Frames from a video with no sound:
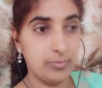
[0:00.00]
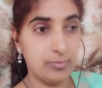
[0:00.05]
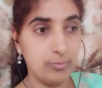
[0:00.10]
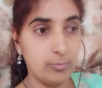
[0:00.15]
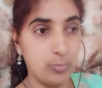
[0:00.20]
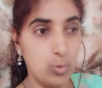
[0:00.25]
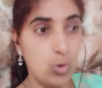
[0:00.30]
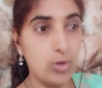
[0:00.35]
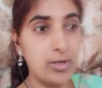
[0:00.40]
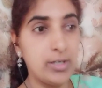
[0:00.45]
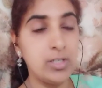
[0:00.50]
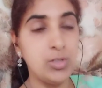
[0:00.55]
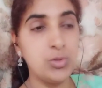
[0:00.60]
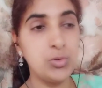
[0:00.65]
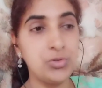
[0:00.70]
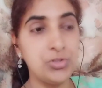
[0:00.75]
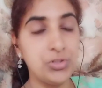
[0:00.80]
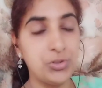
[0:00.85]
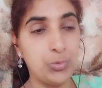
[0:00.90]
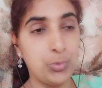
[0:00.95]
brought into
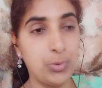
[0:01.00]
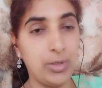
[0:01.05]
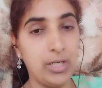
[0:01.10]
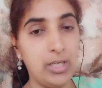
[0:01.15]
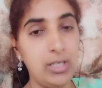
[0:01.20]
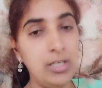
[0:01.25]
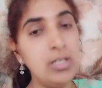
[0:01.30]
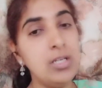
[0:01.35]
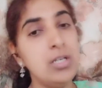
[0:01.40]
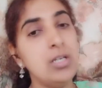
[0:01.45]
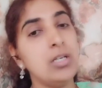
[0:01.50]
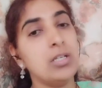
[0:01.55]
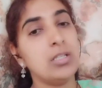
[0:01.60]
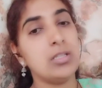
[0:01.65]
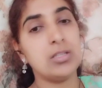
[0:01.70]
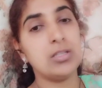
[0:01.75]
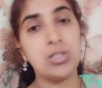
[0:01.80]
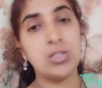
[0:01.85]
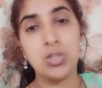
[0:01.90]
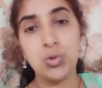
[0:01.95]
the train,
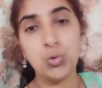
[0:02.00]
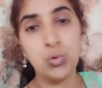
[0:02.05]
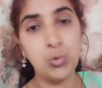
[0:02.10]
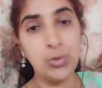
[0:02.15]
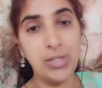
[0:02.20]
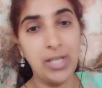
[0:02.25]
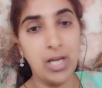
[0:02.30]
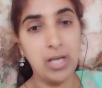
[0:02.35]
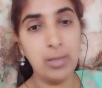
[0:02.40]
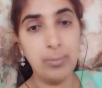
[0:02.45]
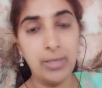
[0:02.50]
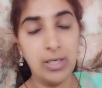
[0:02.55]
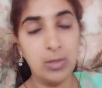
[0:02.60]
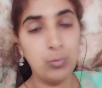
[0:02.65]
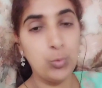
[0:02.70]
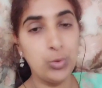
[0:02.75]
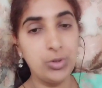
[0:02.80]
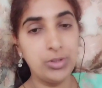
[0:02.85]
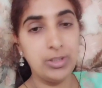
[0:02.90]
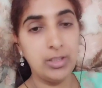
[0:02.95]
two young men
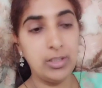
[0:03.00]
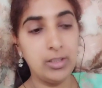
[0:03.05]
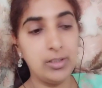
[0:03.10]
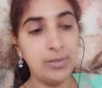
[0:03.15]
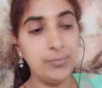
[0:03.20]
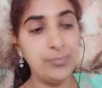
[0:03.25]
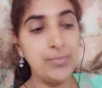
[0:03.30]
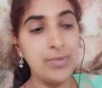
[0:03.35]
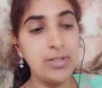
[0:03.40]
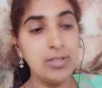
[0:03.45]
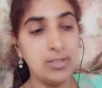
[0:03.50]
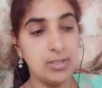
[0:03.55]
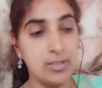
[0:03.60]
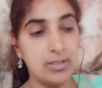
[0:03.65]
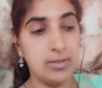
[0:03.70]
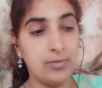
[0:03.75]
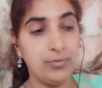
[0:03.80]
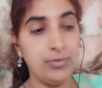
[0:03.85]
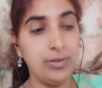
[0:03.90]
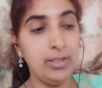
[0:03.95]
were there.
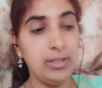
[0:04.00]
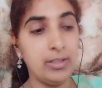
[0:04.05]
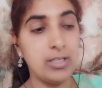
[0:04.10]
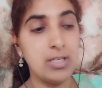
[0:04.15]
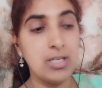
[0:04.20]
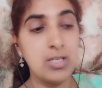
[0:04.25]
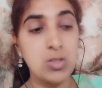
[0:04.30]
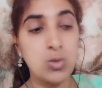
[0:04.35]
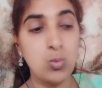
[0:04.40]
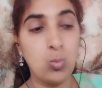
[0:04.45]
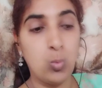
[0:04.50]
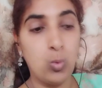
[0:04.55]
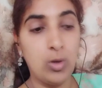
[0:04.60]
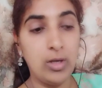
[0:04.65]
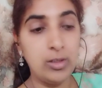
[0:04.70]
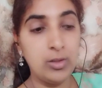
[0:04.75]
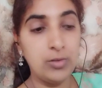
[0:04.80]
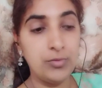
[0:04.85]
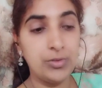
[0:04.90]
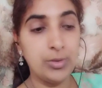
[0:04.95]
Right. So
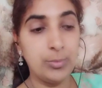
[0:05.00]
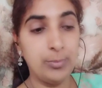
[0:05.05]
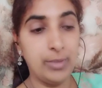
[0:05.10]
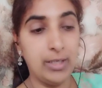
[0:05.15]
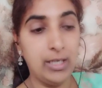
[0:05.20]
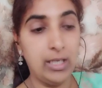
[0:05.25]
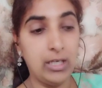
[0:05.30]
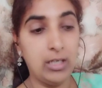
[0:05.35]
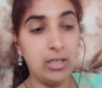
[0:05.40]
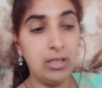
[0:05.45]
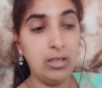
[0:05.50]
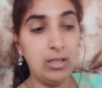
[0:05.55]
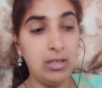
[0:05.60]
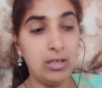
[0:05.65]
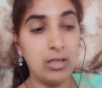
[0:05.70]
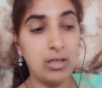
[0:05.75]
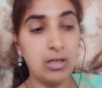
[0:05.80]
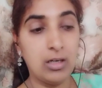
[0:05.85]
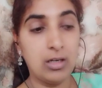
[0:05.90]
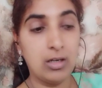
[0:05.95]
one of the men
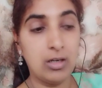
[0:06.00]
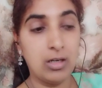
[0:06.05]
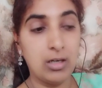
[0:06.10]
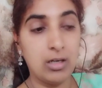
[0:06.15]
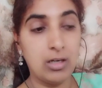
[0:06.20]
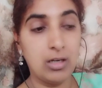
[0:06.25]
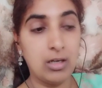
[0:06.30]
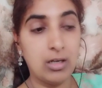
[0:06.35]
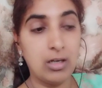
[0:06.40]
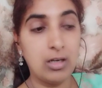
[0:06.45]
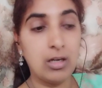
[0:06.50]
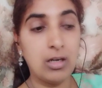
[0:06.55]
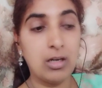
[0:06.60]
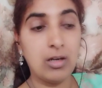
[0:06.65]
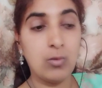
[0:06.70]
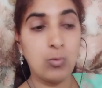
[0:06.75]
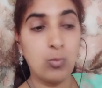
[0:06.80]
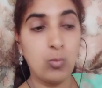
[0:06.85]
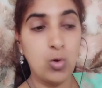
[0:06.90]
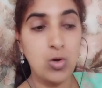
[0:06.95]

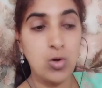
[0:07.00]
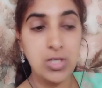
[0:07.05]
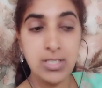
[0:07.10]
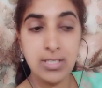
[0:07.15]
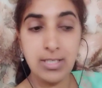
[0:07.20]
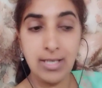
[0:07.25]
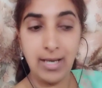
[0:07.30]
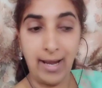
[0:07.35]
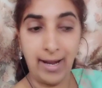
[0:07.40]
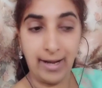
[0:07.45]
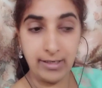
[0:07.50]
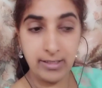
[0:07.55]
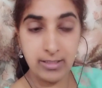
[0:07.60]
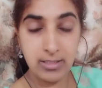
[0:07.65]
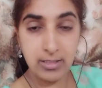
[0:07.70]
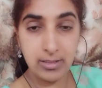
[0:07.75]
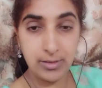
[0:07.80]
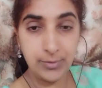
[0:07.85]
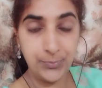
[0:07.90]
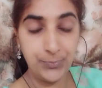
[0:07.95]
was
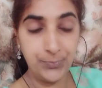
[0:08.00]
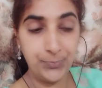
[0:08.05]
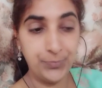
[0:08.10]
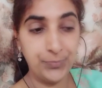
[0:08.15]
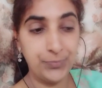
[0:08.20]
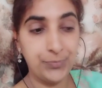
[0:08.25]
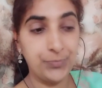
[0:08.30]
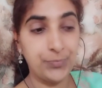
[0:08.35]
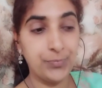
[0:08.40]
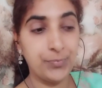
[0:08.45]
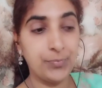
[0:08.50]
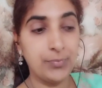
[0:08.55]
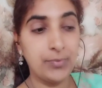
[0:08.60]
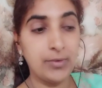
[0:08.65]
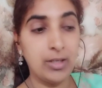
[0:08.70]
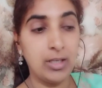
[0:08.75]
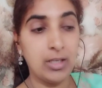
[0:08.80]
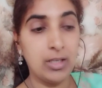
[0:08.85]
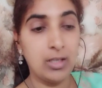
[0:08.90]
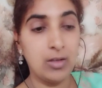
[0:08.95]
handsome,
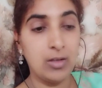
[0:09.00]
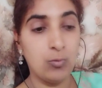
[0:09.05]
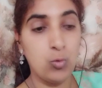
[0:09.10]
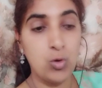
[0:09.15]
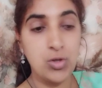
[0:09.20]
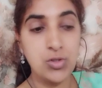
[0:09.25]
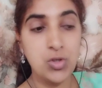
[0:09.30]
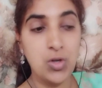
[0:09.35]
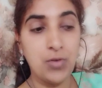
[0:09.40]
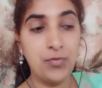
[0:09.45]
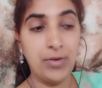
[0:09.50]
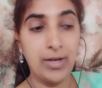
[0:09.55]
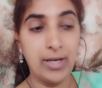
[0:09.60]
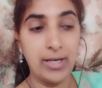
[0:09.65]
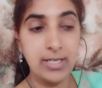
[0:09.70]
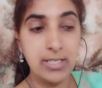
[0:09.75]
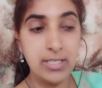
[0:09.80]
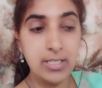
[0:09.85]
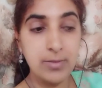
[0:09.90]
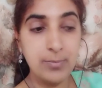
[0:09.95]
was of
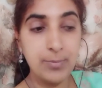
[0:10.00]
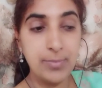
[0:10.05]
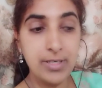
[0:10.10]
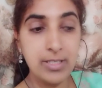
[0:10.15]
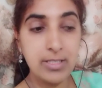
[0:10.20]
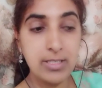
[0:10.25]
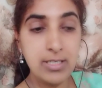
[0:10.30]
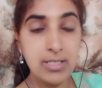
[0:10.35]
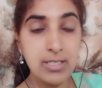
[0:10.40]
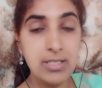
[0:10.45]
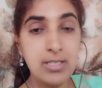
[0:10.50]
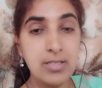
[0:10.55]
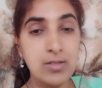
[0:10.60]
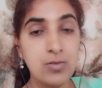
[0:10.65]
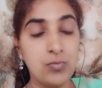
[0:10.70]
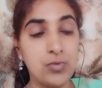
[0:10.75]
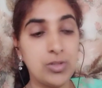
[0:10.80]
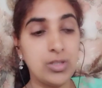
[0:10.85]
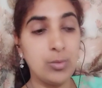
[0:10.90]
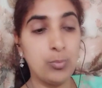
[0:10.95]
handsome presence
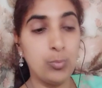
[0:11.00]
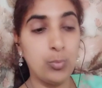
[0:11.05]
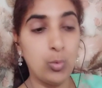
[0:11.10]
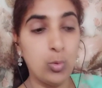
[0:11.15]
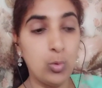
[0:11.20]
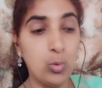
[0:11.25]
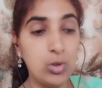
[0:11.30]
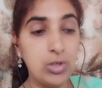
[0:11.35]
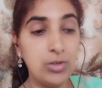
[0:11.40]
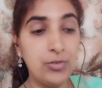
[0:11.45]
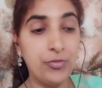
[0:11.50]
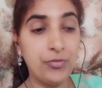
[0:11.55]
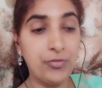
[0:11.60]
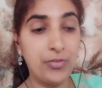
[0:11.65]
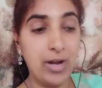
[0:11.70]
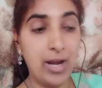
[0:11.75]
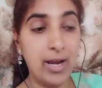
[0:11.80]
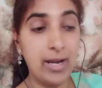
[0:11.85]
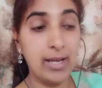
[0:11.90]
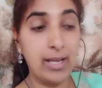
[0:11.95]
with a bold,
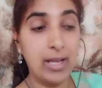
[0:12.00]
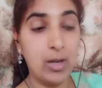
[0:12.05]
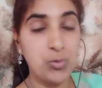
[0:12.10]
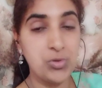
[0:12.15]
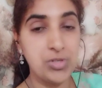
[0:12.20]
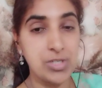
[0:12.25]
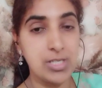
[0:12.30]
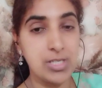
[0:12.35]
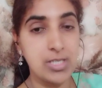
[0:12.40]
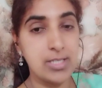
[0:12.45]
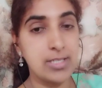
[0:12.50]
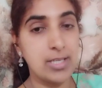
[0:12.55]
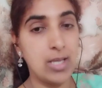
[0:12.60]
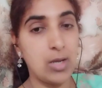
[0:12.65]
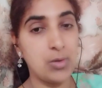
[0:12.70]
frank countenance